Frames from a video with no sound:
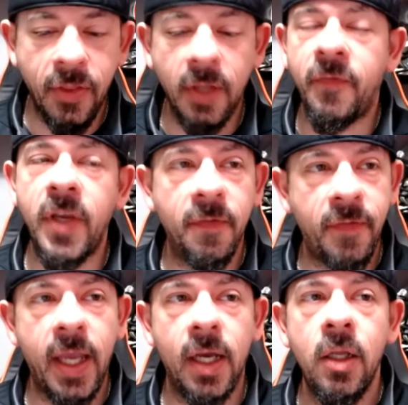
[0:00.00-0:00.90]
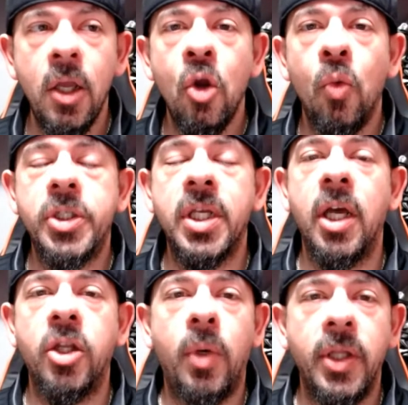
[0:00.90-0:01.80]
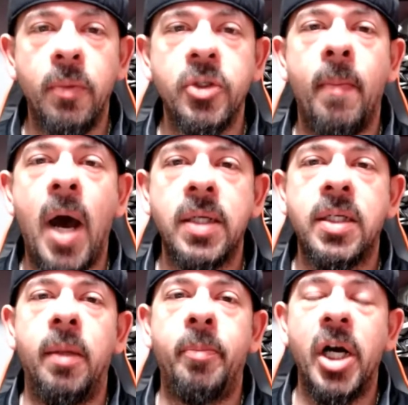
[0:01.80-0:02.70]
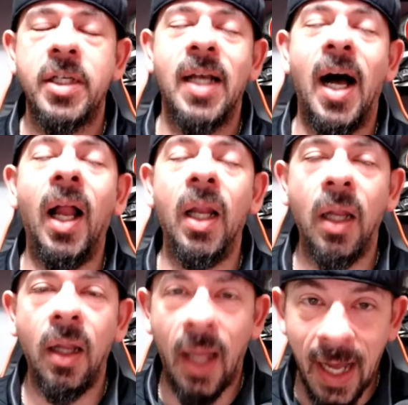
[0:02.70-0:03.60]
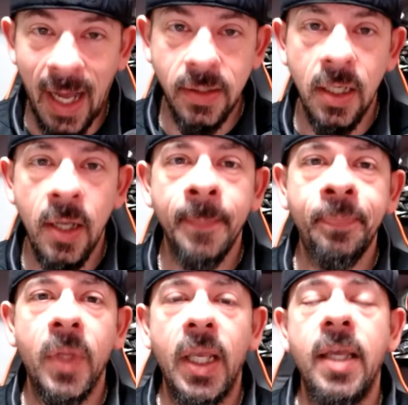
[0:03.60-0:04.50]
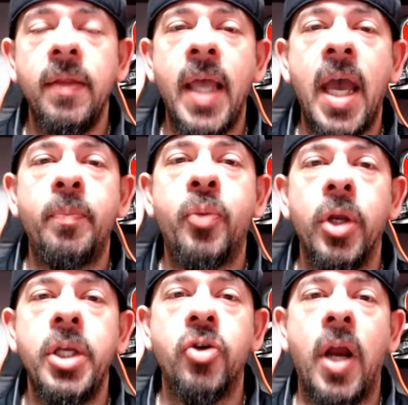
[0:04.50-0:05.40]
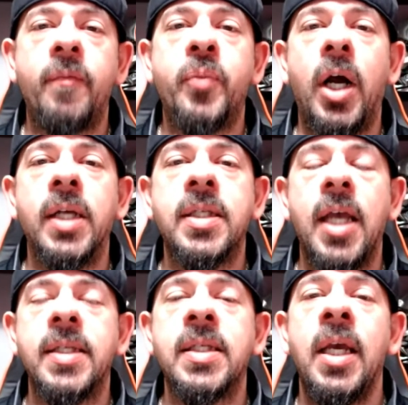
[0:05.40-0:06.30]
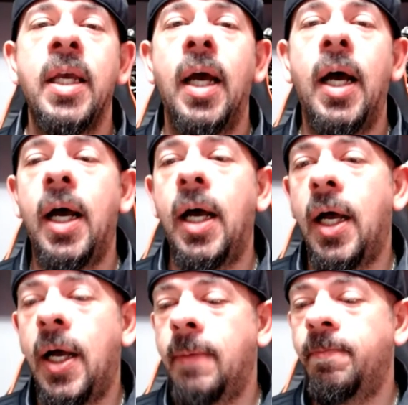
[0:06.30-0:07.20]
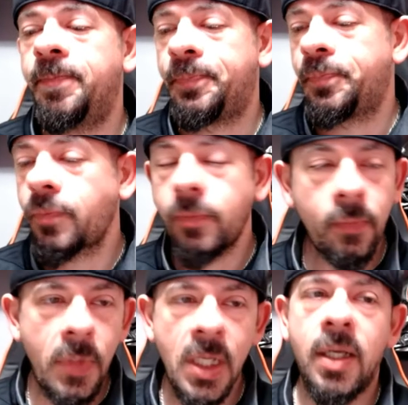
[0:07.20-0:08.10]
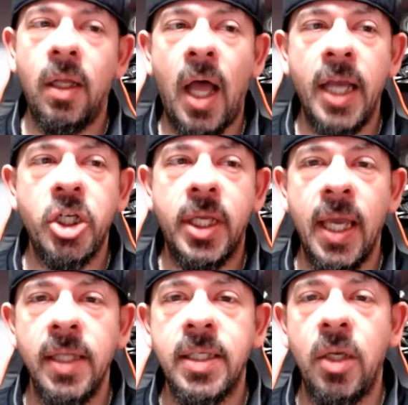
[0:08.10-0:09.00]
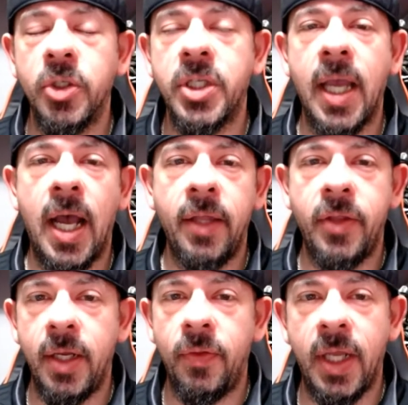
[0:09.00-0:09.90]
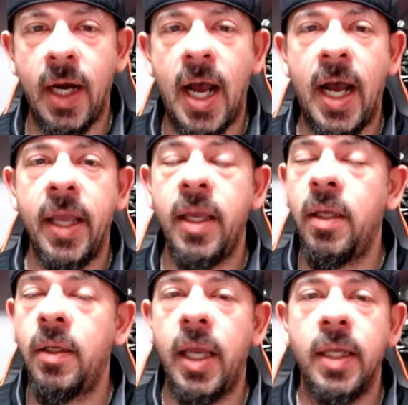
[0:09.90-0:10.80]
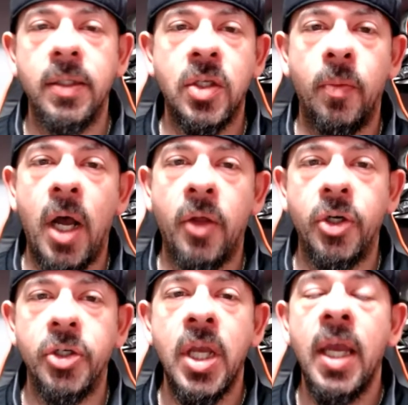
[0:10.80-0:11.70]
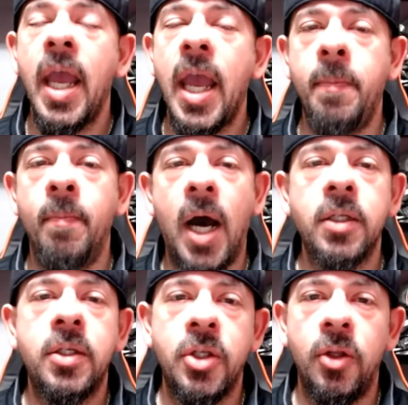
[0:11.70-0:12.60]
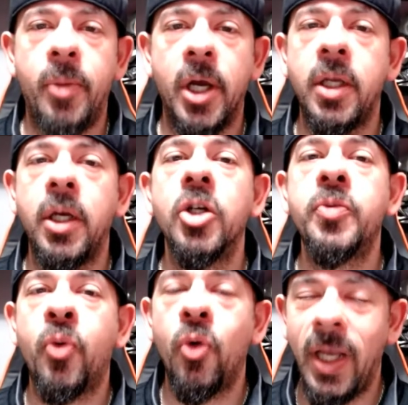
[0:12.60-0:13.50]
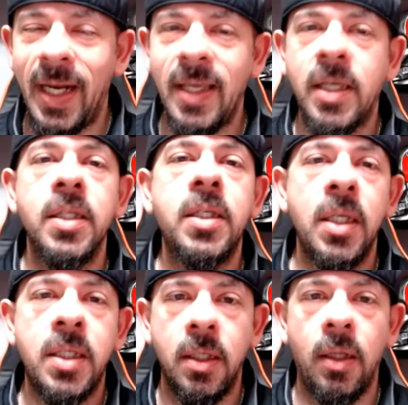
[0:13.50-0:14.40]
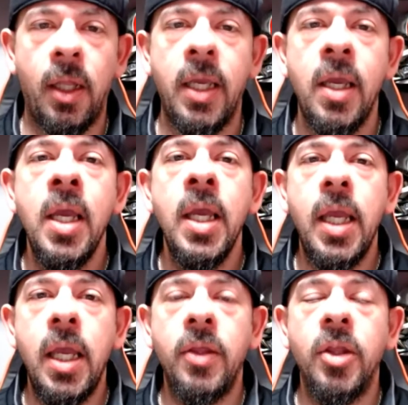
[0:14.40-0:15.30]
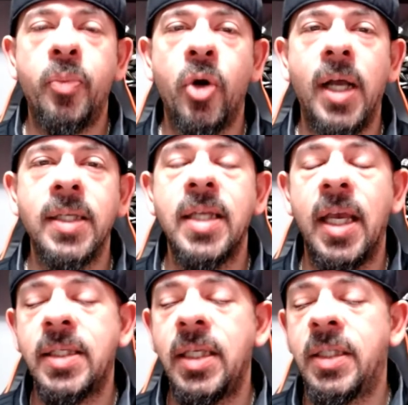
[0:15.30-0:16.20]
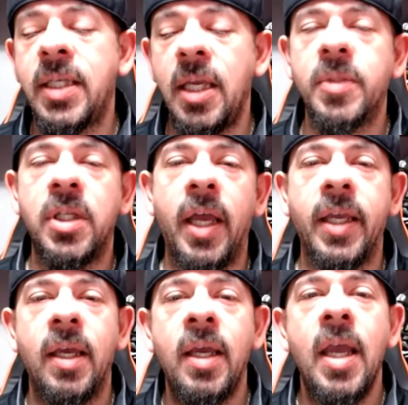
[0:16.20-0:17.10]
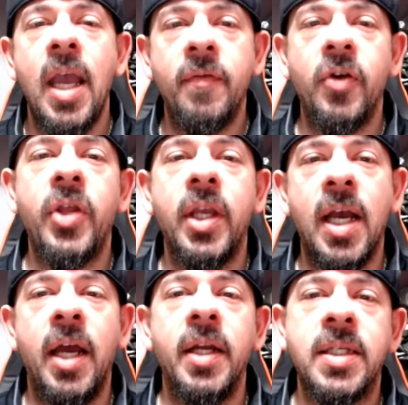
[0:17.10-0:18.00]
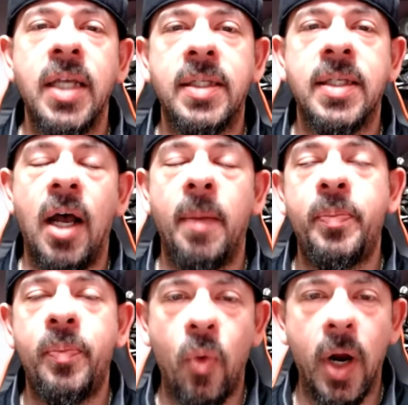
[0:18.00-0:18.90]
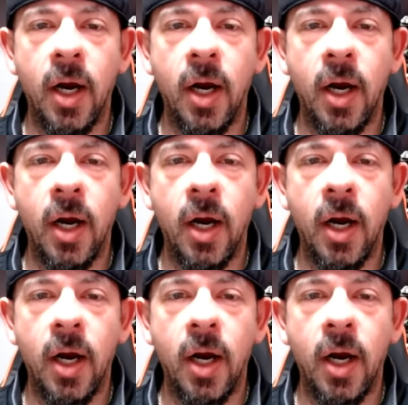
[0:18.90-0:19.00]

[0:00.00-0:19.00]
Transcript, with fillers: Vita Vea was another one that was mocked to the Bucs a lot in that pre-draft process. Kalijah Cansey was a guy that I and some others had mocked to the Buccaneers pretty consistently in the process. It seems like everything kind of sets up where